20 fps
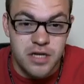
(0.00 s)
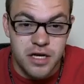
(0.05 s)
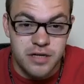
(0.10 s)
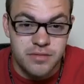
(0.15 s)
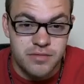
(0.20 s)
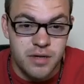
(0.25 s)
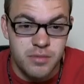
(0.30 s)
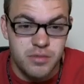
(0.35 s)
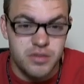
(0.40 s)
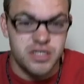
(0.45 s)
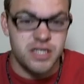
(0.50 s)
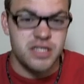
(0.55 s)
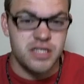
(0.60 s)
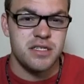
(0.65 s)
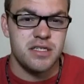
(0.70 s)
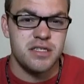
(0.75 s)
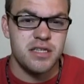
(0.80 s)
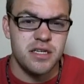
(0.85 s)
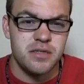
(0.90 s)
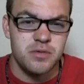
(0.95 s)
number
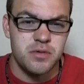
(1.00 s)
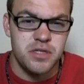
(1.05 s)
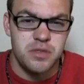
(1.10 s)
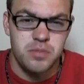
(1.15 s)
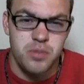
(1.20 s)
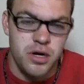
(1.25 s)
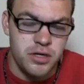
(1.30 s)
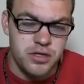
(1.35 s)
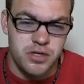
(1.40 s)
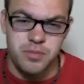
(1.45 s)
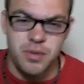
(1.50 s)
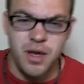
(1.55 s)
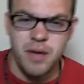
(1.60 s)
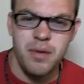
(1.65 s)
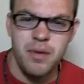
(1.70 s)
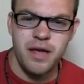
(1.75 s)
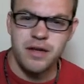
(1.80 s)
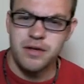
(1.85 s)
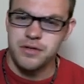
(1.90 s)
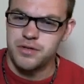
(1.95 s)
66, which is brought to you by
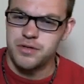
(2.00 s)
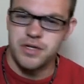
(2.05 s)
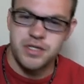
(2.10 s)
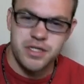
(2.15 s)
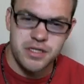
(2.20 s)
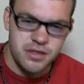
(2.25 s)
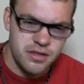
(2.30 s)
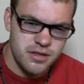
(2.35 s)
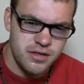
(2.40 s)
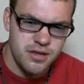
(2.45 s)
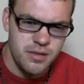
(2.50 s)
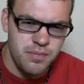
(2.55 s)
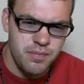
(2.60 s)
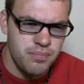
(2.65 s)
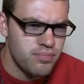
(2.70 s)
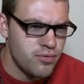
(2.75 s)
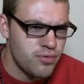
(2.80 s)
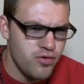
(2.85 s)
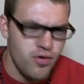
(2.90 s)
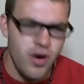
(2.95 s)
Mind Nutrition, the
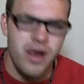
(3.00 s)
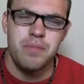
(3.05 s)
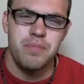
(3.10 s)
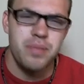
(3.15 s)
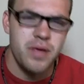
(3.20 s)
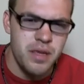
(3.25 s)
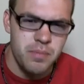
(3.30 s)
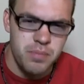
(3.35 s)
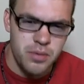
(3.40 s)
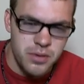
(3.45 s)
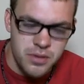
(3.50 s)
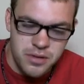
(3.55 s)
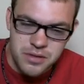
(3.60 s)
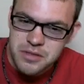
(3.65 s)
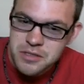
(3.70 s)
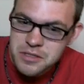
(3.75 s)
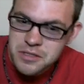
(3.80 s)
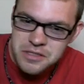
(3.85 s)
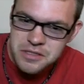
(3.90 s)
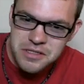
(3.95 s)
great people
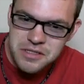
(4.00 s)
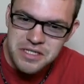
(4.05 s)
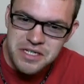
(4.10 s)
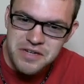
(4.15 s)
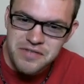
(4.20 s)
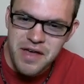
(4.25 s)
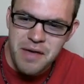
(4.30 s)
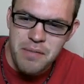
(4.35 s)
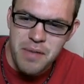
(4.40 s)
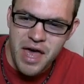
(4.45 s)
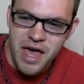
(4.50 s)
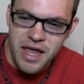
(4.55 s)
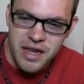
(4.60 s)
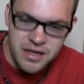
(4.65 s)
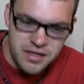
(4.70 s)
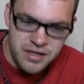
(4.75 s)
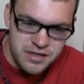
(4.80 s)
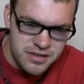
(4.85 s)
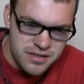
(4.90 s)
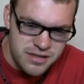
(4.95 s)
of MN
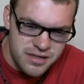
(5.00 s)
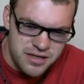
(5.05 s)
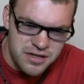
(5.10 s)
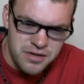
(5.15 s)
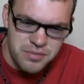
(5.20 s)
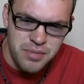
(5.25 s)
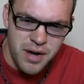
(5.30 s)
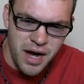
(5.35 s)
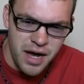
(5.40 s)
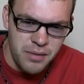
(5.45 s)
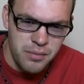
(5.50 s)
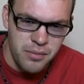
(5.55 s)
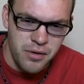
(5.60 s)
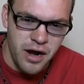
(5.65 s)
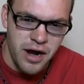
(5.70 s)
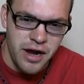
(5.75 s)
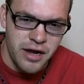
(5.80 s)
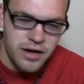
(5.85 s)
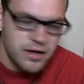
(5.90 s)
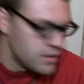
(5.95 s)
in your bottom
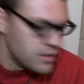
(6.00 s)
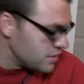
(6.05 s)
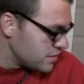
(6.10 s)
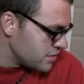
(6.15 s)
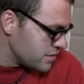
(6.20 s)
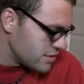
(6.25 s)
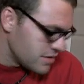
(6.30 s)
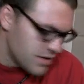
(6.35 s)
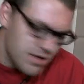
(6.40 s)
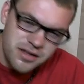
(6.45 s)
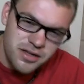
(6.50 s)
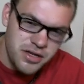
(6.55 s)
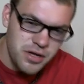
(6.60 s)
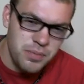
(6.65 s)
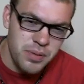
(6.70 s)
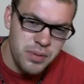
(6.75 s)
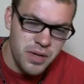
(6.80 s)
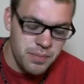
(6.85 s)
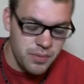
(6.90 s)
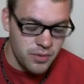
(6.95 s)
right. Good
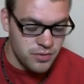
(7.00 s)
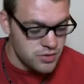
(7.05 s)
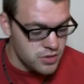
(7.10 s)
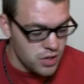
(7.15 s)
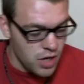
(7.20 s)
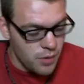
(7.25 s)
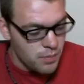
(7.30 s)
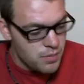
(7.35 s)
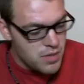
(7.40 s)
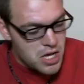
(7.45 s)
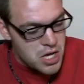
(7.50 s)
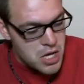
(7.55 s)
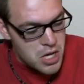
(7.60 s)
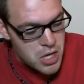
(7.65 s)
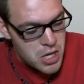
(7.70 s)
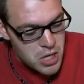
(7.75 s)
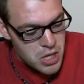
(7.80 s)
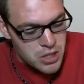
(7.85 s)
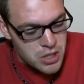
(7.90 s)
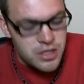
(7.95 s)
people. So,
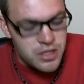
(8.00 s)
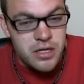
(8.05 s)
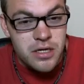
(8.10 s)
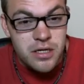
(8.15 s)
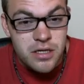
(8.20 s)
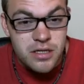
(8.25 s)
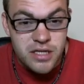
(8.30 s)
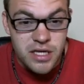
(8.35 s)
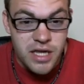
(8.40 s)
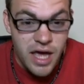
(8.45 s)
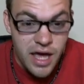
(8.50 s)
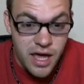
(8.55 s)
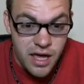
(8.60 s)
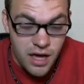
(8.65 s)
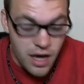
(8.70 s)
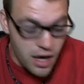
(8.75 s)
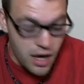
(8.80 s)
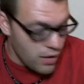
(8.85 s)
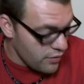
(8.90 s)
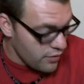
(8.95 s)
today,
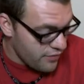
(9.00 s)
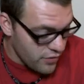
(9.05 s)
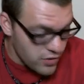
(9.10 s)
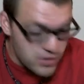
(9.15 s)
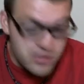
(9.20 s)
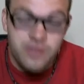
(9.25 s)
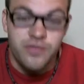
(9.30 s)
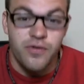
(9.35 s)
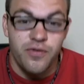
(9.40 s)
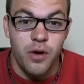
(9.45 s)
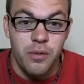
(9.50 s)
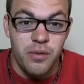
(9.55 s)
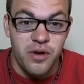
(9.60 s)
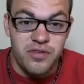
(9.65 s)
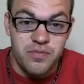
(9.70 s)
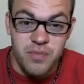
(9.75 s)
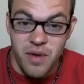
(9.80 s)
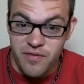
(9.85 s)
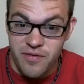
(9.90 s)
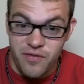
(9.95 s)
first and
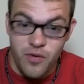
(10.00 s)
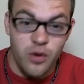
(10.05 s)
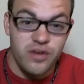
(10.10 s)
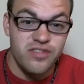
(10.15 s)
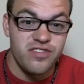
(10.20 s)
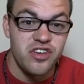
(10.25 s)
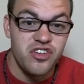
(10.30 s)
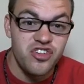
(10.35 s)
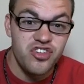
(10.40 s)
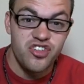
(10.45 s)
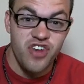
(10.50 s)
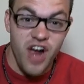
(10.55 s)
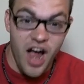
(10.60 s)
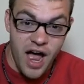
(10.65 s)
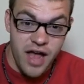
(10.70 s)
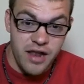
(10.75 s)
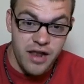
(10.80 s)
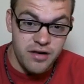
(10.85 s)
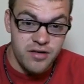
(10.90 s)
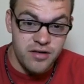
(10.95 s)
foremost, my voice is
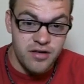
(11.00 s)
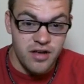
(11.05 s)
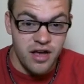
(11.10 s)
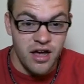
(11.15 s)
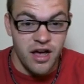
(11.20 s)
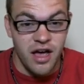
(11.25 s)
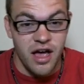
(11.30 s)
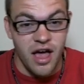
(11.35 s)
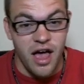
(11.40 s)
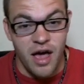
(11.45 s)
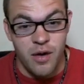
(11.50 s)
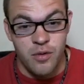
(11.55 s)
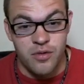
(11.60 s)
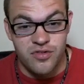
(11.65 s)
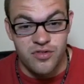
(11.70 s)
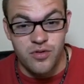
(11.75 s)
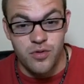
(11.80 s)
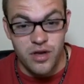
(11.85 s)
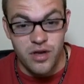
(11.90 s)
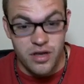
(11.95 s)
shot. I was
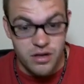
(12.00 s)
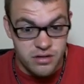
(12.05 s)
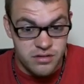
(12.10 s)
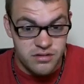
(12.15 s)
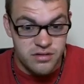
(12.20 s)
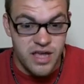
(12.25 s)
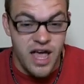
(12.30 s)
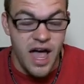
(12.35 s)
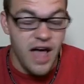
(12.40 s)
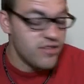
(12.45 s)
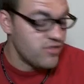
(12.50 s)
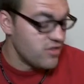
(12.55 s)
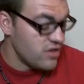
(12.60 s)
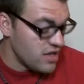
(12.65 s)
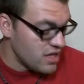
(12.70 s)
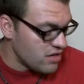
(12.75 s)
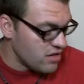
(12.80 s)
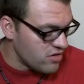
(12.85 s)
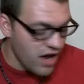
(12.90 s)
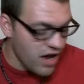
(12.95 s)
doing casting
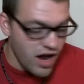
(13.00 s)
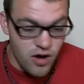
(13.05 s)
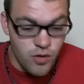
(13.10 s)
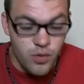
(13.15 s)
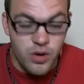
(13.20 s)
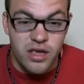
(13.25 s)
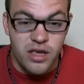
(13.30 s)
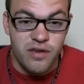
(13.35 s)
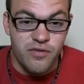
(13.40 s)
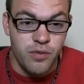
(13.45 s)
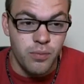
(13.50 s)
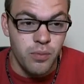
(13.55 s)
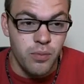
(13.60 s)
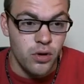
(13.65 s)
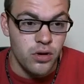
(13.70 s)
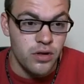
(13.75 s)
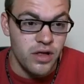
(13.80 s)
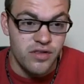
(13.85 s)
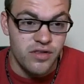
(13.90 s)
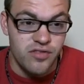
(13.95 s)
the entire weekend for
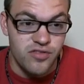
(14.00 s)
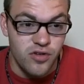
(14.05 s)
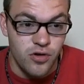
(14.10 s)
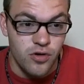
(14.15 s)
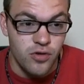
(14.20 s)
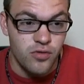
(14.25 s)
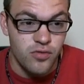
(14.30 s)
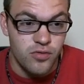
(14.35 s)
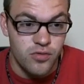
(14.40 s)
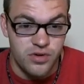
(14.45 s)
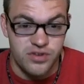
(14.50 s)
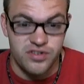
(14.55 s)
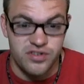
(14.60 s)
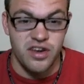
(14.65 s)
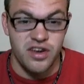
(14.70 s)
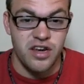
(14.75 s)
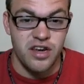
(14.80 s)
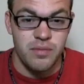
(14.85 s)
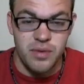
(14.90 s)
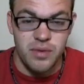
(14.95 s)
Borderlands 2, which
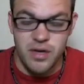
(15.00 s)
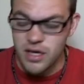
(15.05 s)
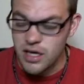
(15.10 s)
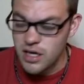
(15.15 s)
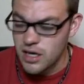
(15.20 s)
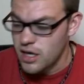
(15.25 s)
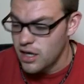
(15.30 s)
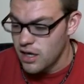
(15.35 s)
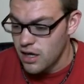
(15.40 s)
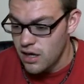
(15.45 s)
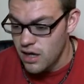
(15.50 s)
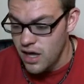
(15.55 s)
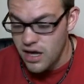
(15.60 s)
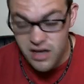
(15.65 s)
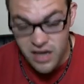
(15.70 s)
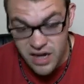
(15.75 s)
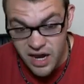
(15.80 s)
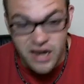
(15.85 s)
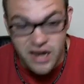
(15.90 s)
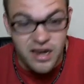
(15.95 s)
ended up
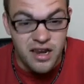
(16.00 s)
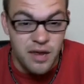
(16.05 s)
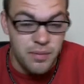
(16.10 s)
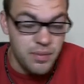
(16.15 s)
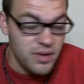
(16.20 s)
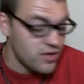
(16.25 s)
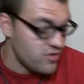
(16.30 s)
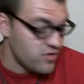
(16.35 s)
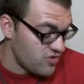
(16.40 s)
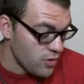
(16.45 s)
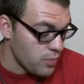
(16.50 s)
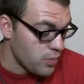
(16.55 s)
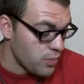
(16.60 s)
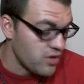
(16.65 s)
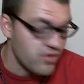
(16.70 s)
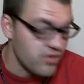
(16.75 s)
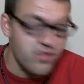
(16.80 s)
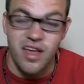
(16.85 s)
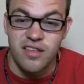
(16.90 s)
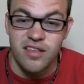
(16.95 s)
being super
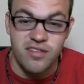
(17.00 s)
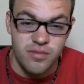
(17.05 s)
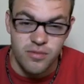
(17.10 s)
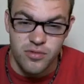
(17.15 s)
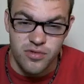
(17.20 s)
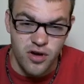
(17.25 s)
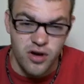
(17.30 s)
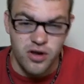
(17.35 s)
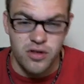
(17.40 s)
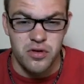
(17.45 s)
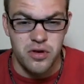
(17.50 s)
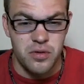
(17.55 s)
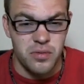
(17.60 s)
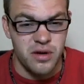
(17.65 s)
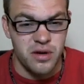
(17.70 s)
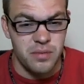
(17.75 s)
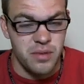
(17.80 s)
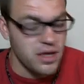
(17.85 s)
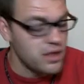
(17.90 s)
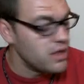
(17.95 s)
intense. We'll talk a little bit
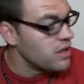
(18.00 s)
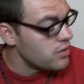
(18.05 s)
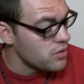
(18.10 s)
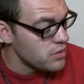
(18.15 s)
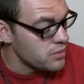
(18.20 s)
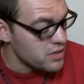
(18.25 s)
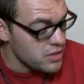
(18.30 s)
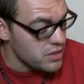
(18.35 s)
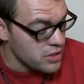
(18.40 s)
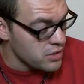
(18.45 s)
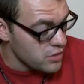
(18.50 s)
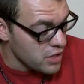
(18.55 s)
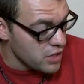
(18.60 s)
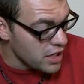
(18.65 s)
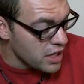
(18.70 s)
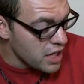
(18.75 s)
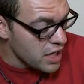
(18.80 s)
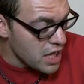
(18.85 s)
about that a little bit later on.